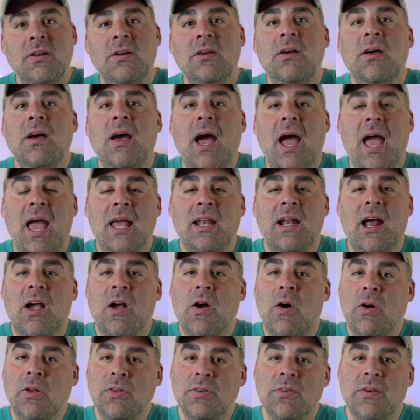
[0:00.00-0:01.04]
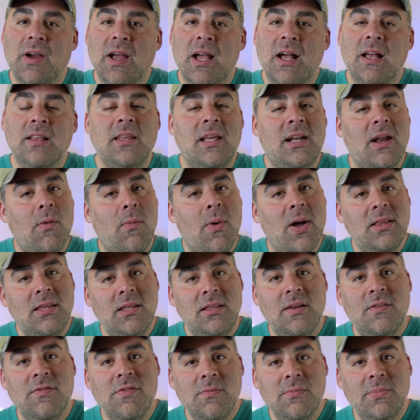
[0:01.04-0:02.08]
And I called around and I went to
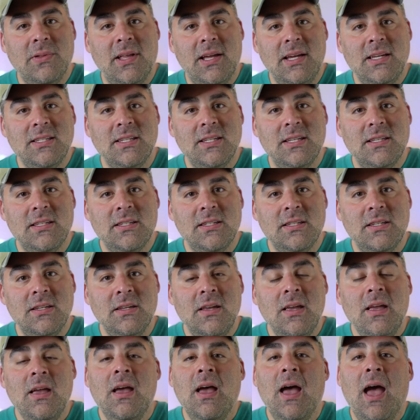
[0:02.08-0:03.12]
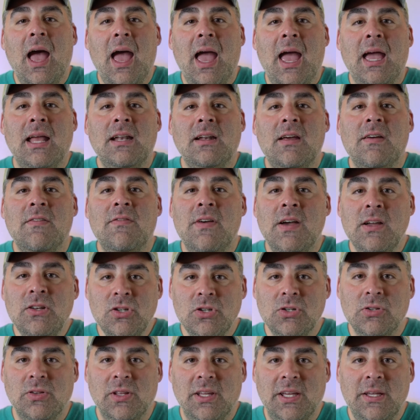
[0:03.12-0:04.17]
different places, and
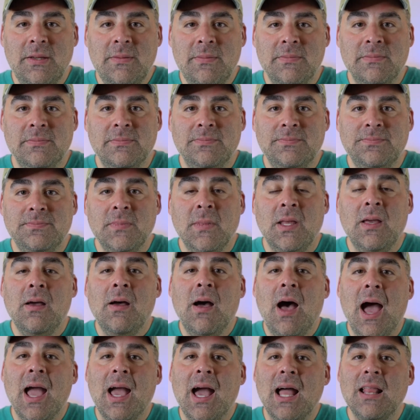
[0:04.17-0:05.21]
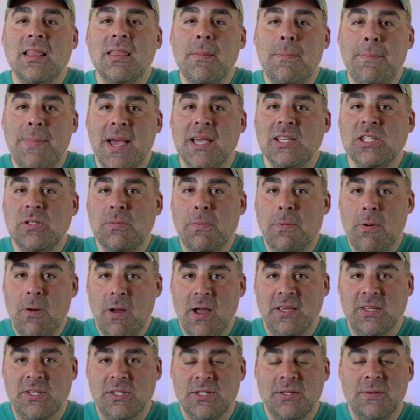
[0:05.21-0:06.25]
eventually I got the best
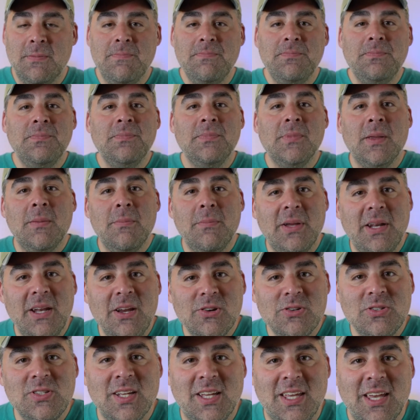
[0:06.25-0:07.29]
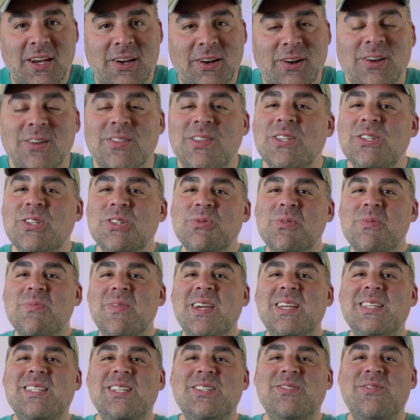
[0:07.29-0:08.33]
price. But here's the kicker. This is what
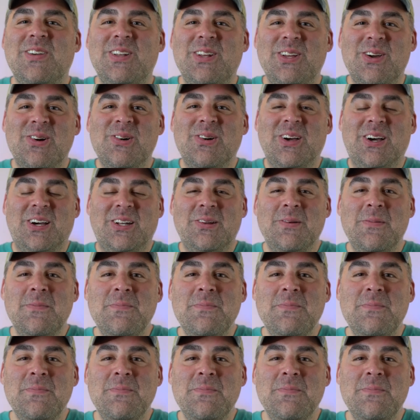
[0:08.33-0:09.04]
makes this video good.